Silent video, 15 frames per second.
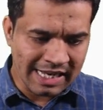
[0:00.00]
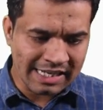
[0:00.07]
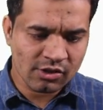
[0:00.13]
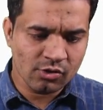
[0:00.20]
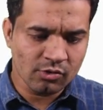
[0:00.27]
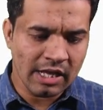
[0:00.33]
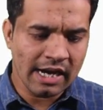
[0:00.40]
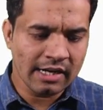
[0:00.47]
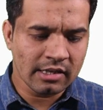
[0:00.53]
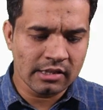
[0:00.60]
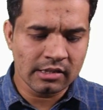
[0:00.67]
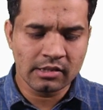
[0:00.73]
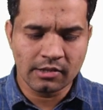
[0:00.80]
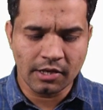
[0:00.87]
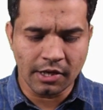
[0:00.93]
Next to that
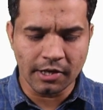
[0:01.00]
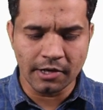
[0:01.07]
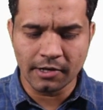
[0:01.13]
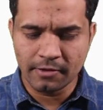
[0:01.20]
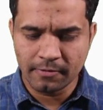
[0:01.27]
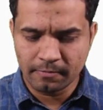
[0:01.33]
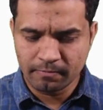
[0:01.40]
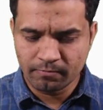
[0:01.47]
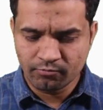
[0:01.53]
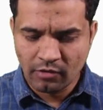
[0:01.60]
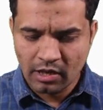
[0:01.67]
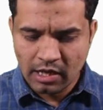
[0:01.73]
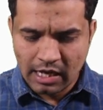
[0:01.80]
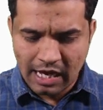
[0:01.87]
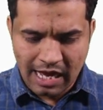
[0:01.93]
is here
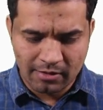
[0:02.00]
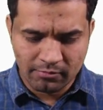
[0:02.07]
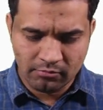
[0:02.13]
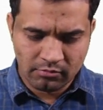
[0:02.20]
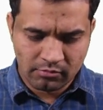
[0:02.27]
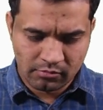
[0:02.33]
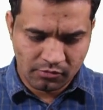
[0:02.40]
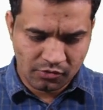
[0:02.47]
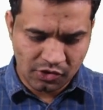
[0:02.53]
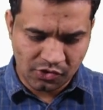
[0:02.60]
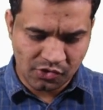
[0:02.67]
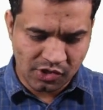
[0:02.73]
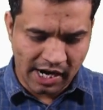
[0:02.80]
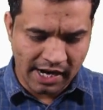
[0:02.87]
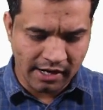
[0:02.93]
I'm
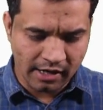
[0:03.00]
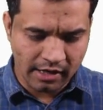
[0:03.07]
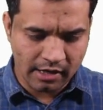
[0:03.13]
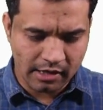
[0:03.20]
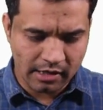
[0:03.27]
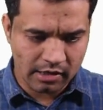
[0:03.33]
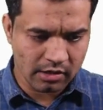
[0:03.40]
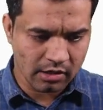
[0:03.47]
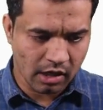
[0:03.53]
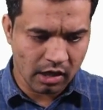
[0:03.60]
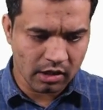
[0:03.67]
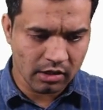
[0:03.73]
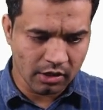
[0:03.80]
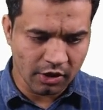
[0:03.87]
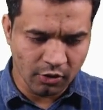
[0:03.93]
just writing here
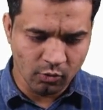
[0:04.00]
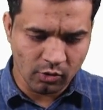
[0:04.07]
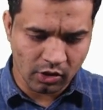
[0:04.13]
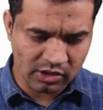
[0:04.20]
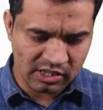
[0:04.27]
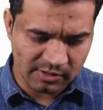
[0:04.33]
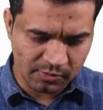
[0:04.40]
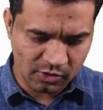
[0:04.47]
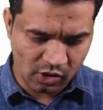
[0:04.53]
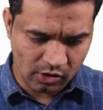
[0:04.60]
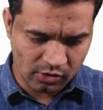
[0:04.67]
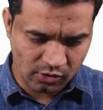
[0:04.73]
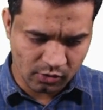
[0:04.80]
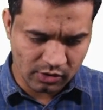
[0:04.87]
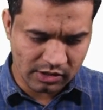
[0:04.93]
the new concepts
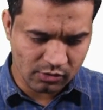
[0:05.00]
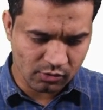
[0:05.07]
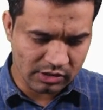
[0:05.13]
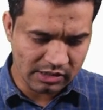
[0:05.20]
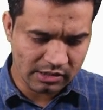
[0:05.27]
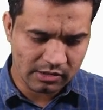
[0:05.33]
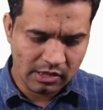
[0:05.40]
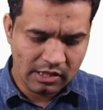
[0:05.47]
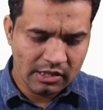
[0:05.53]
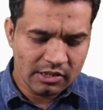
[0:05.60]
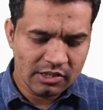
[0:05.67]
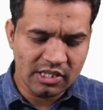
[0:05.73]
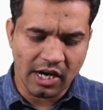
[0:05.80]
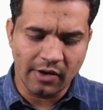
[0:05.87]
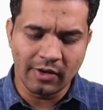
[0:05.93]
also into this
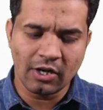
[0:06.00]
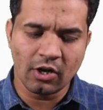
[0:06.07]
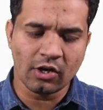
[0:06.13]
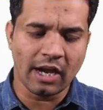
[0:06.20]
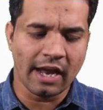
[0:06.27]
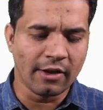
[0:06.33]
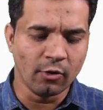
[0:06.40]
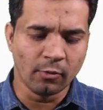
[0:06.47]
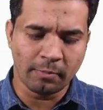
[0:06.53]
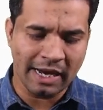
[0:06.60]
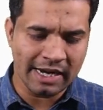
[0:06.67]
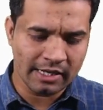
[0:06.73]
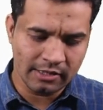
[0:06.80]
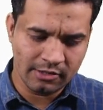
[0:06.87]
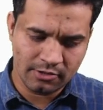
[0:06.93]
java.io
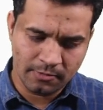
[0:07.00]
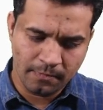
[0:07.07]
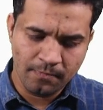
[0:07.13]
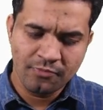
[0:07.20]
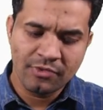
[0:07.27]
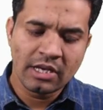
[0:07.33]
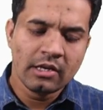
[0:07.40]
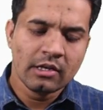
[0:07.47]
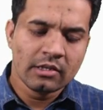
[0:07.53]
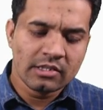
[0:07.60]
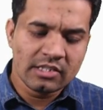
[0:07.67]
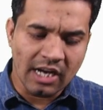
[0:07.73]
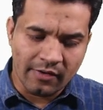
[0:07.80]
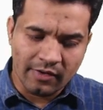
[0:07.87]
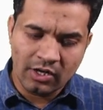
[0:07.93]
package.
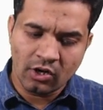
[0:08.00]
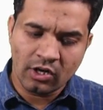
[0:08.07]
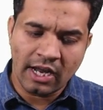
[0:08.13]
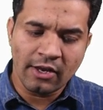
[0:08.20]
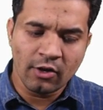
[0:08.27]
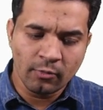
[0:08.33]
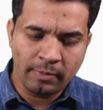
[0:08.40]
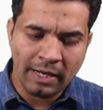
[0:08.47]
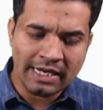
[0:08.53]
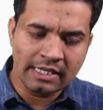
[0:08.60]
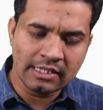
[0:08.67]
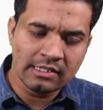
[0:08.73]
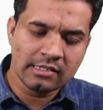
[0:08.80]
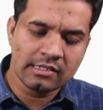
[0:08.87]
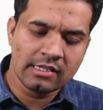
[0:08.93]
Java.io
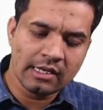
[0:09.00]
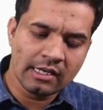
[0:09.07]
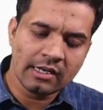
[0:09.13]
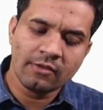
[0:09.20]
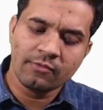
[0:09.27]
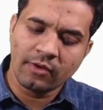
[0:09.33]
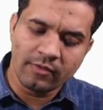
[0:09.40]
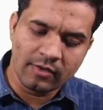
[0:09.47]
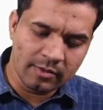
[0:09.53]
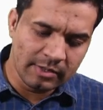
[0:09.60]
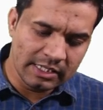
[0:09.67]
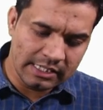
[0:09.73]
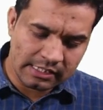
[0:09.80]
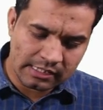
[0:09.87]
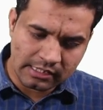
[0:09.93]
package is there. We
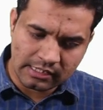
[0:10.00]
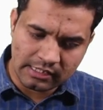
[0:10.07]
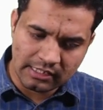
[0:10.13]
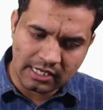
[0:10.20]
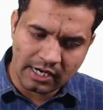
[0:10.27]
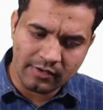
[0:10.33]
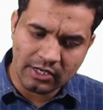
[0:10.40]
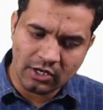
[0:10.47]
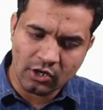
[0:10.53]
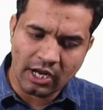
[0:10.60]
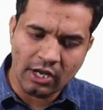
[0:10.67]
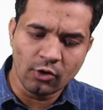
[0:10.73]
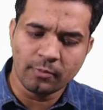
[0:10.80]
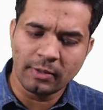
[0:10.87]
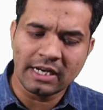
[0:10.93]
will be discussing
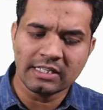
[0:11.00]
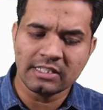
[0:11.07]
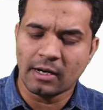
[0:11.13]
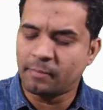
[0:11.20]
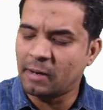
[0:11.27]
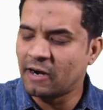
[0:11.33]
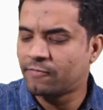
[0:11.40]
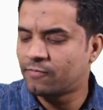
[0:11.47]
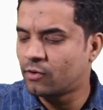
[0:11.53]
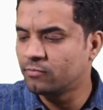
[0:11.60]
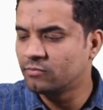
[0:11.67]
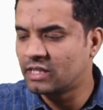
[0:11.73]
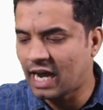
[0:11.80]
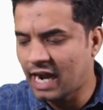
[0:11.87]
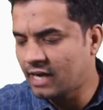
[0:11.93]
java.io package. Apart
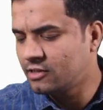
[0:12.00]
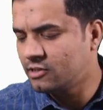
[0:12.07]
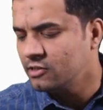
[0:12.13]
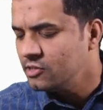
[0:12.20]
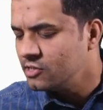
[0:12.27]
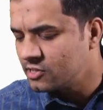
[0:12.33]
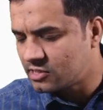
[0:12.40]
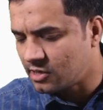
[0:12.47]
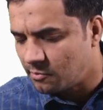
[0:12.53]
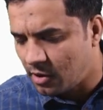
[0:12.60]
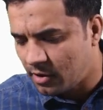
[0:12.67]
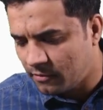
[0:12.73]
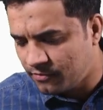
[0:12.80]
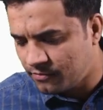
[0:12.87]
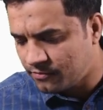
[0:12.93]
from that,
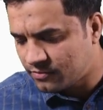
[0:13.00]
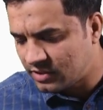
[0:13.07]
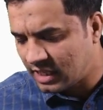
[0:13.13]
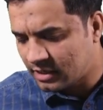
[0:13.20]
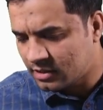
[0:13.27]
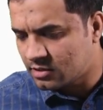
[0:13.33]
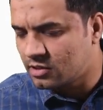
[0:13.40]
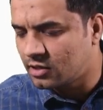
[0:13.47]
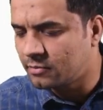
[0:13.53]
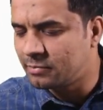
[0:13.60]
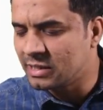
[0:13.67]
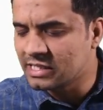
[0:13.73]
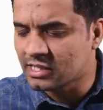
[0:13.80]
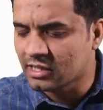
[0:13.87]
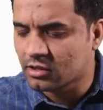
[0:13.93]
some of that
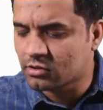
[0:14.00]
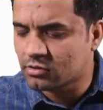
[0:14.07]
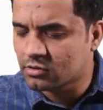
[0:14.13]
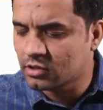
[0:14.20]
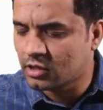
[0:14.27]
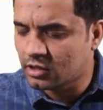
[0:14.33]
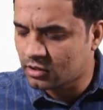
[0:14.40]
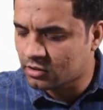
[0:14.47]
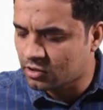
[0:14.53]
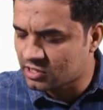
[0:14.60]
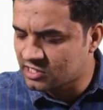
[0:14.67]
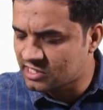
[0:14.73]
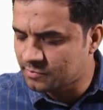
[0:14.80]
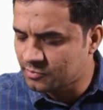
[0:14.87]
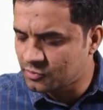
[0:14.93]
the basic
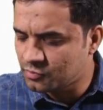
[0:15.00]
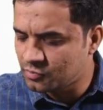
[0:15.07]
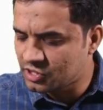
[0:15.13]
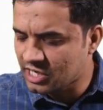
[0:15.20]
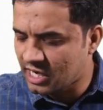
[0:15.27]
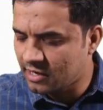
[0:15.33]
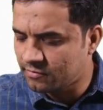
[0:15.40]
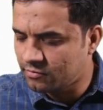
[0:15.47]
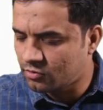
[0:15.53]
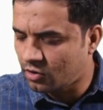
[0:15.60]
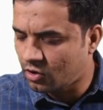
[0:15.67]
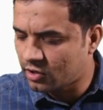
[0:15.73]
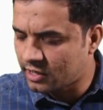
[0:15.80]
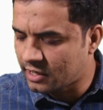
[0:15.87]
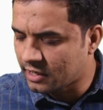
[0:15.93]
concepts which I have
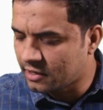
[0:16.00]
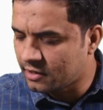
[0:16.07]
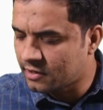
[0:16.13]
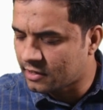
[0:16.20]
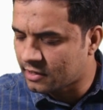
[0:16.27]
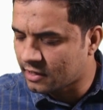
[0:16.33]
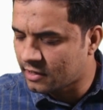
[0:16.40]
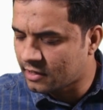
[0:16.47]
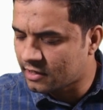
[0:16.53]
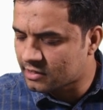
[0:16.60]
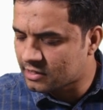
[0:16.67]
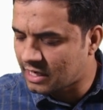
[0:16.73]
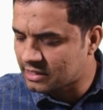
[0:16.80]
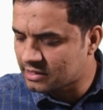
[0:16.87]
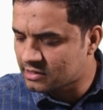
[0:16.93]
already written
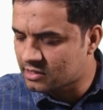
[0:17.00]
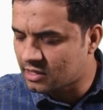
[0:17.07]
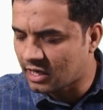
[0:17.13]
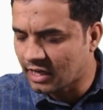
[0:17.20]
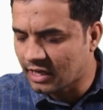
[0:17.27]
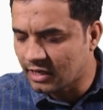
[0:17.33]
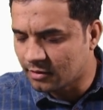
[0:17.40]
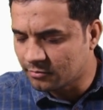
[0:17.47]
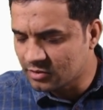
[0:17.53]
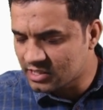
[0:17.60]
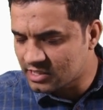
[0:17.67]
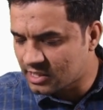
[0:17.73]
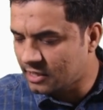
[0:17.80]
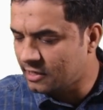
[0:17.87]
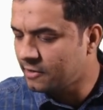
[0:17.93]
here, that is the
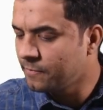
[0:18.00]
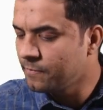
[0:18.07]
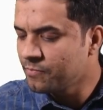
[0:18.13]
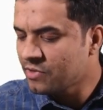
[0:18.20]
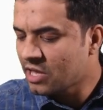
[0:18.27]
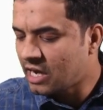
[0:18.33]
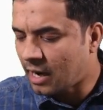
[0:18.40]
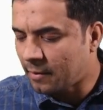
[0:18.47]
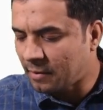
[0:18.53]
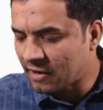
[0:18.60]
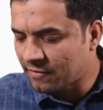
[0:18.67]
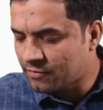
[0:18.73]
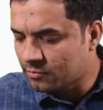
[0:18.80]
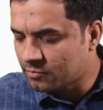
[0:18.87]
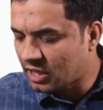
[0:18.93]
enum is there.
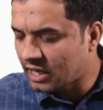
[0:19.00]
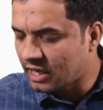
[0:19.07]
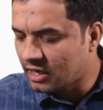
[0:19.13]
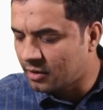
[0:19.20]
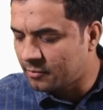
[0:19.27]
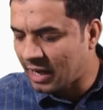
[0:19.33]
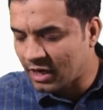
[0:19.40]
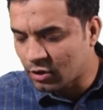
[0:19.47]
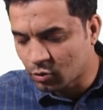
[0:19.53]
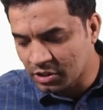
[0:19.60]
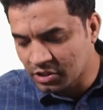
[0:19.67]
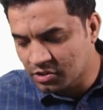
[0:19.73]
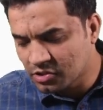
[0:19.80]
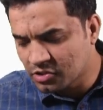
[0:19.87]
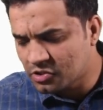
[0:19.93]
Apart from the enum,
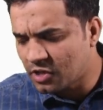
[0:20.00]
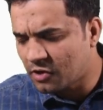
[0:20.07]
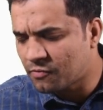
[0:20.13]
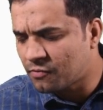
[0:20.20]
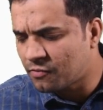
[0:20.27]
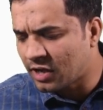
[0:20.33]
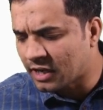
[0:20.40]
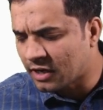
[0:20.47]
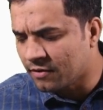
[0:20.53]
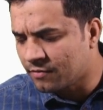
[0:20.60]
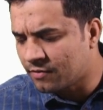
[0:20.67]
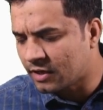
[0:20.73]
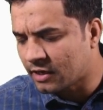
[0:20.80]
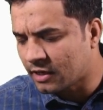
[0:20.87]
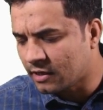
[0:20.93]
annotation is there.
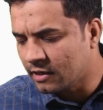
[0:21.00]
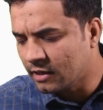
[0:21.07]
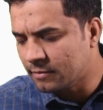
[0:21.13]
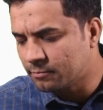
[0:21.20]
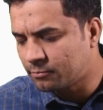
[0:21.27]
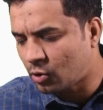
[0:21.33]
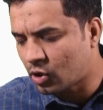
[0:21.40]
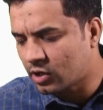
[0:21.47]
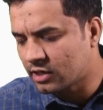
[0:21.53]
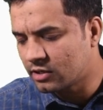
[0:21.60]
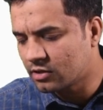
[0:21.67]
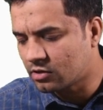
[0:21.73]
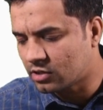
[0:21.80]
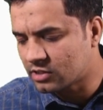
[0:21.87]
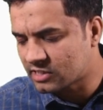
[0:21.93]
Very
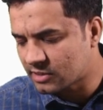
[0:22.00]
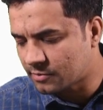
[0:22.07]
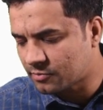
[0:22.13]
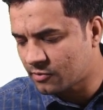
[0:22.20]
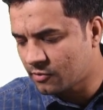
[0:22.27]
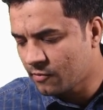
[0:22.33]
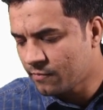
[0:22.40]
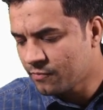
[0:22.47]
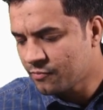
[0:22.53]
important concept.